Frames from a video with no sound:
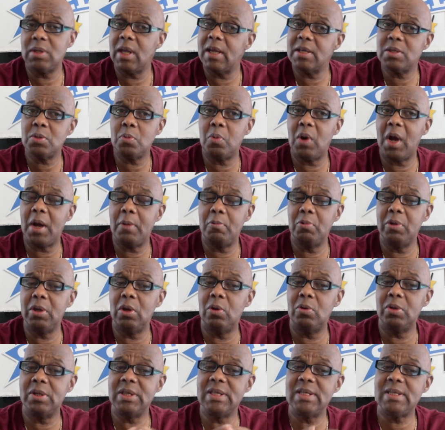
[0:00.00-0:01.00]
That's why we
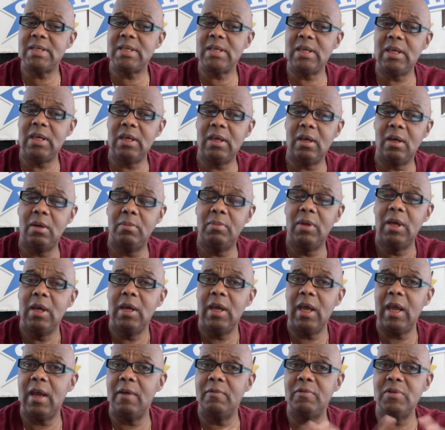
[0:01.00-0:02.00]
only see him
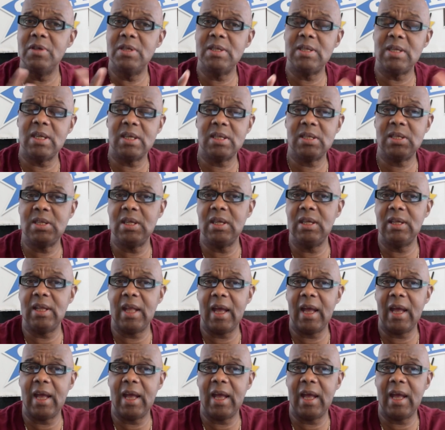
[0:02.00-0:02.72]
every 60,